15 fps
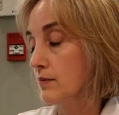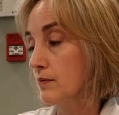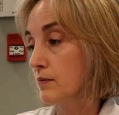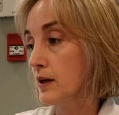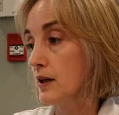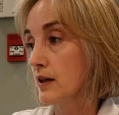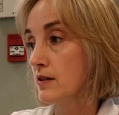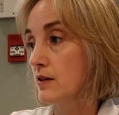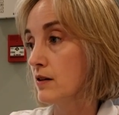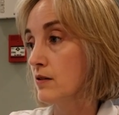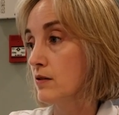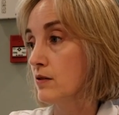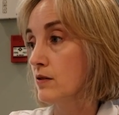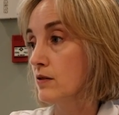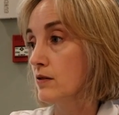But it's a
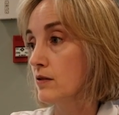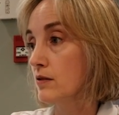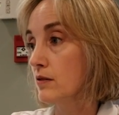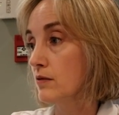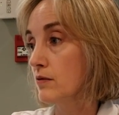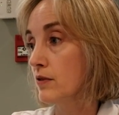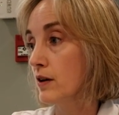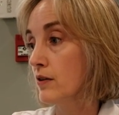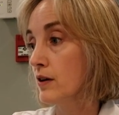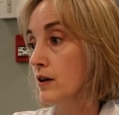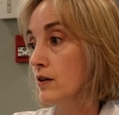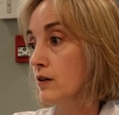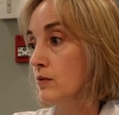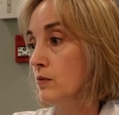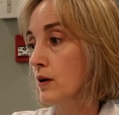very
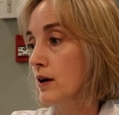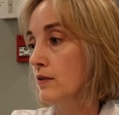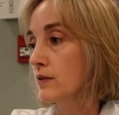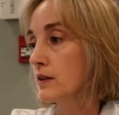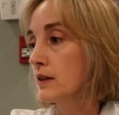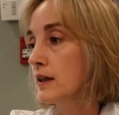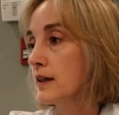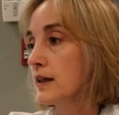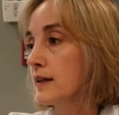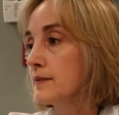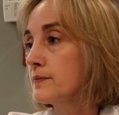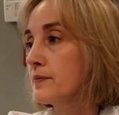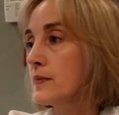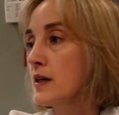good way of cleaning.